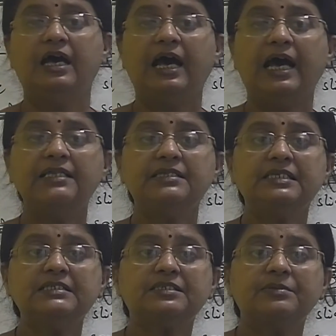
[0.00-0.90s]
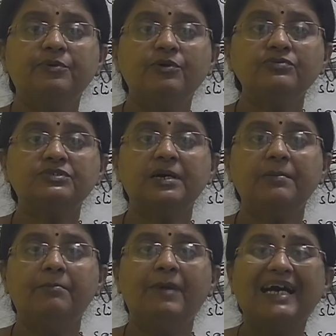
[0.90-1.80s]
and this removes the
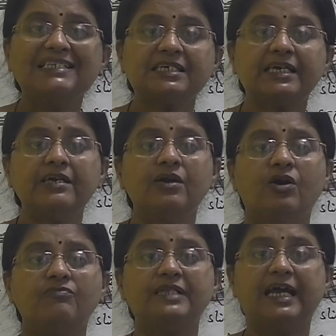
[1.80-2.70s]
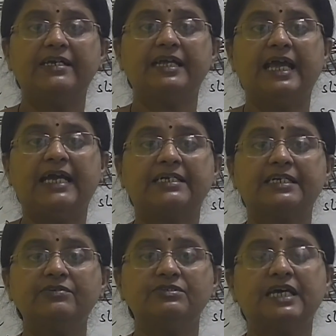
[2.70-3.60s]
masking of that
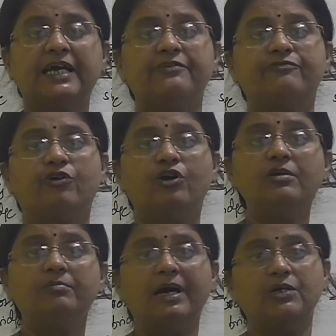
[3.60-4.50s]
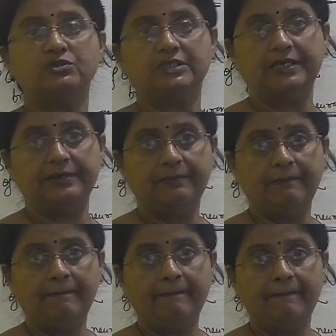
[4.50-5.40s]
active site for myosin,
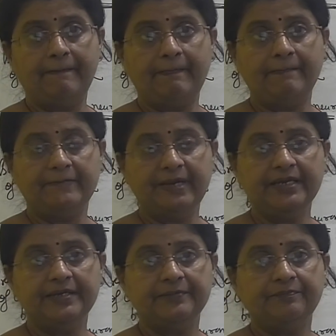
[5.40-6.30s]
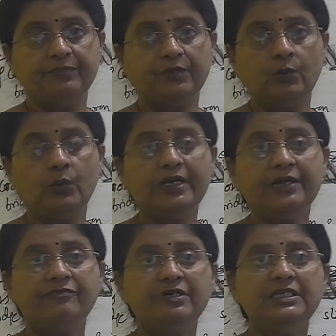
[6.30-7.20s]
right?
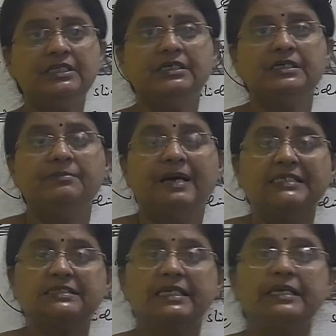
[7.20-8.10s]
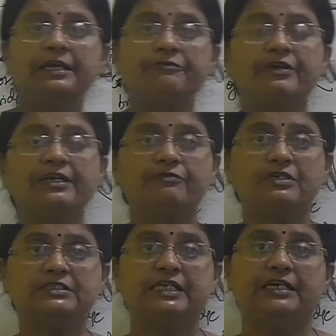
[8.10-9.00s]
Whatever the masking effect
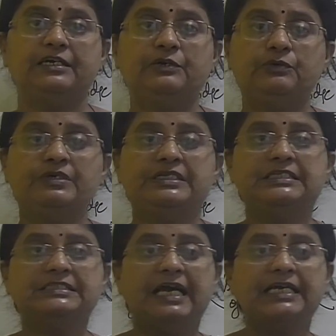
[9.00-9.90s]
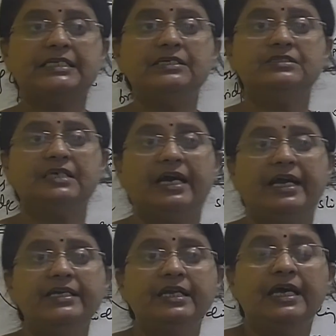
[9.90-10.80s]
was there over this active
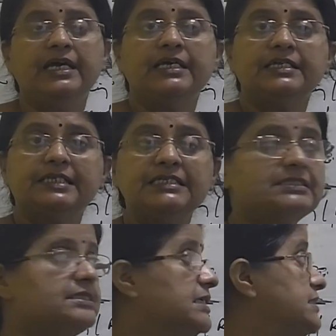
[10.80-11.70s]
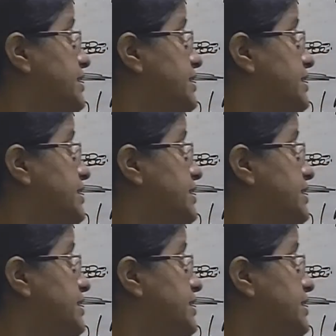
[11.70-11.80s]
site, this is